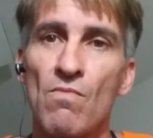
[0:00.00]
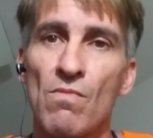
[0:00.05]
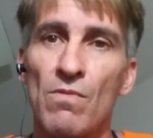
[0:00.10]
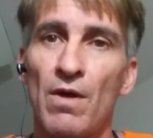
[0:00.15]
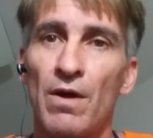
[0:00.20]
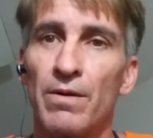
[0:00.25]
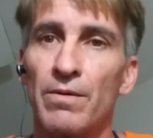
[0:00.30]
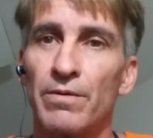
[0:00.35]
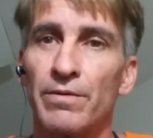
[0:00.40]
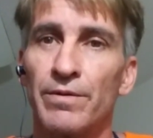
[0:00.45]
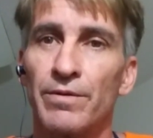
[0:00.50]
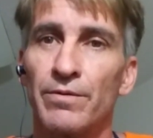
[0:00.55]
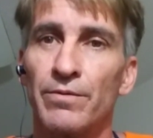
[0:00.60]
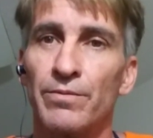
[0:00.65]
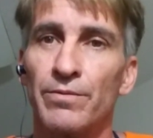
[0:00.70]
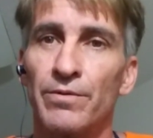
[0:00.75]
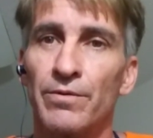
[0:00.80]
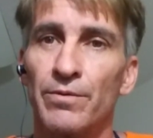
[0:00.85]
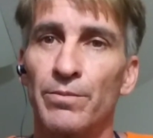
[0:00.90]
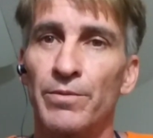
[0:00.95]
I mean
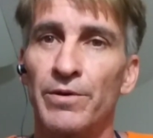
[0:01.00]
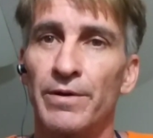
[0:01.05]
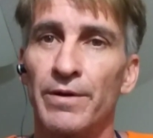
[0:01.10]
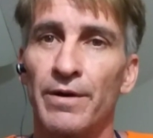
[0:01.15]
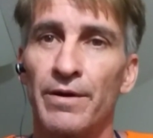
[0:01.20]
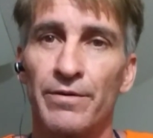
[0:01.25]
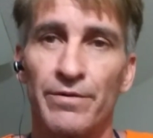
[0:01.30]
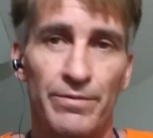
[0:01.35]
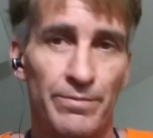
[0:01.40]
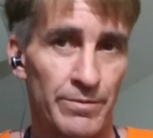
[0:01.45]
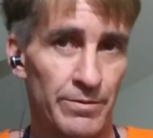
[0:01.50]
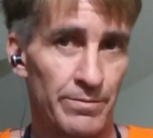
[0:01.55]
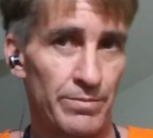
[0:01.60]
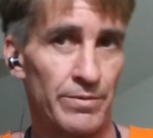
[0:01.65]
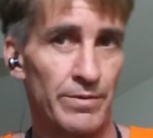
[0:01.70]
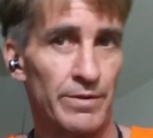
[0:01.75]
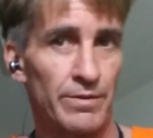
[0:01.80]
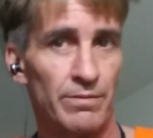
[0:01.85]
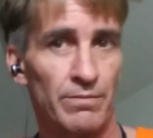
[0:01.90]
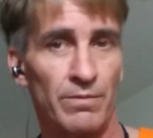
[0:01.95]
there'll be argument,
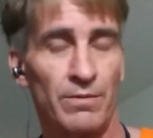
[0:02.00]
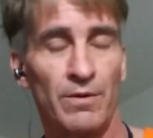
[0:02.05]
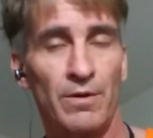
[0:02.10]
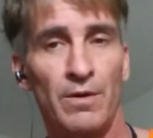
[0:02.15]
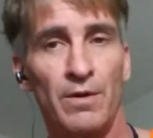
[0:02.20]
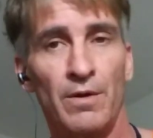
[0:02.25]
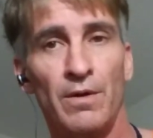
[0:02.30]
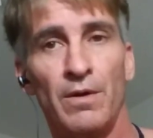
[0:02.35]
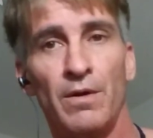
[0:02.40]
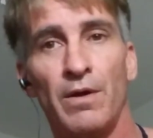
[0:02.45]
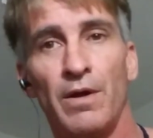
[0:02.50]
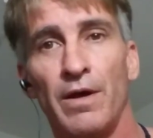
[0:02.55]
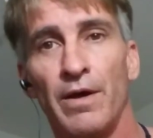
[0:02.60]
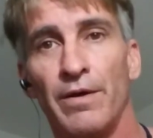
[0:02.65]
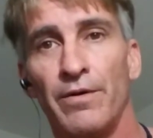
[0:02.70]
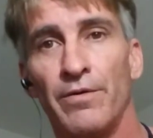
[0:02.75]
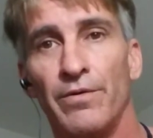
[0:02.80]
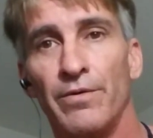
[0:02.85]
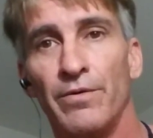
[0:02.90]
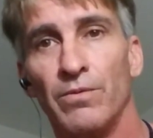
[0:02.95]
but I
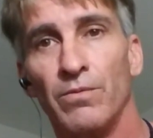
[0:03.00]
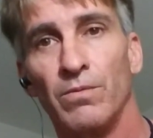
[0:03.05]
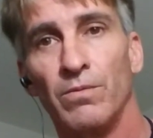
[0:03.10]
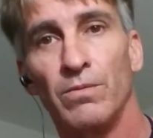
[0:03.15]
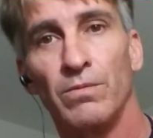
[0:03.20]
don't know